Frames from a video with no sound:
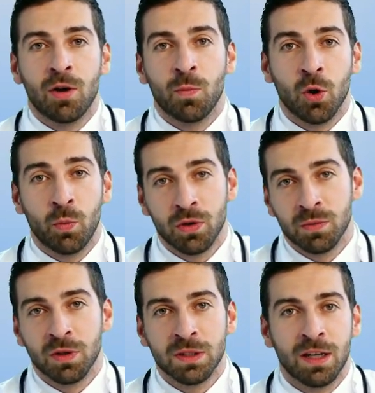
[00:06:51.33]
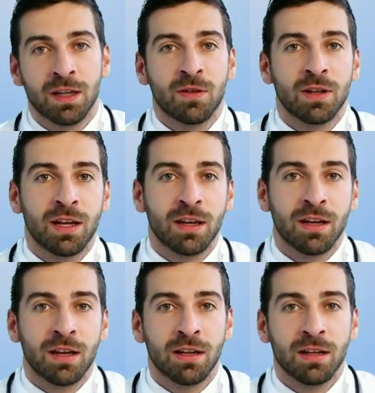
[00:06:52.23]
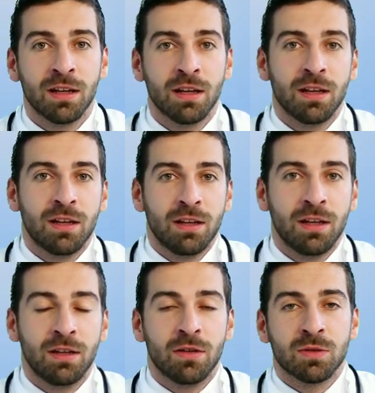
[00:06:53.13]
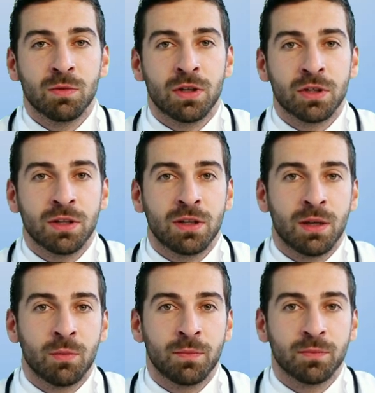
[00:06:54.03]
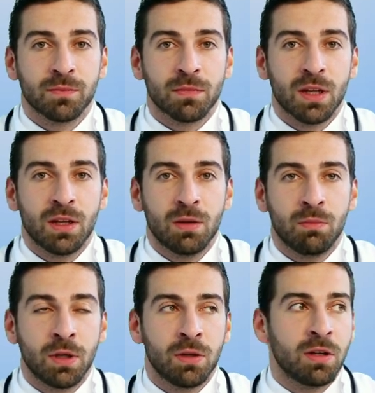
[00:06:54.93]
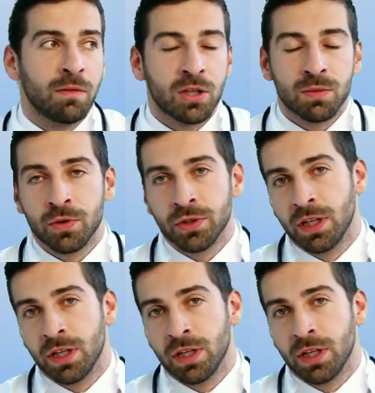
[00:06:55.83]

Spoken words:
a forgotten nutrient that helps your nerves fire like they used to, and the